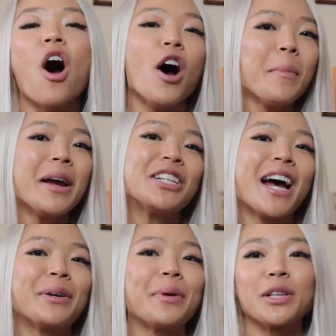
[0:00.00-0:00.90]
on my
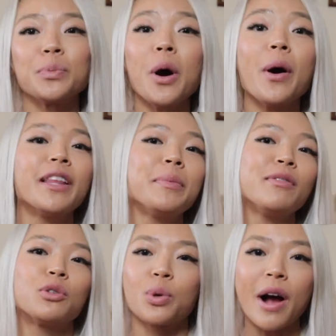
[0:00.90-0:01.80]
channel as well, a little
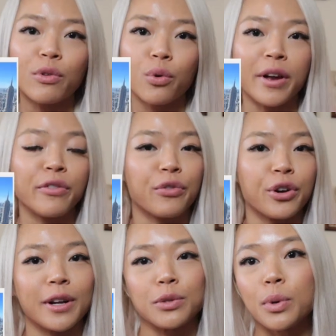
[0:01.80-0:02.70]
bit of travel and
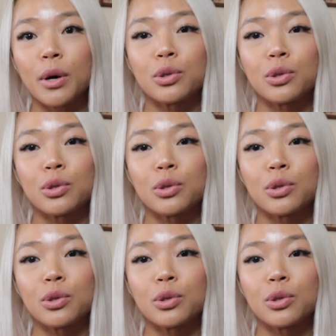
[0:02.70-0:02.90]
food as well.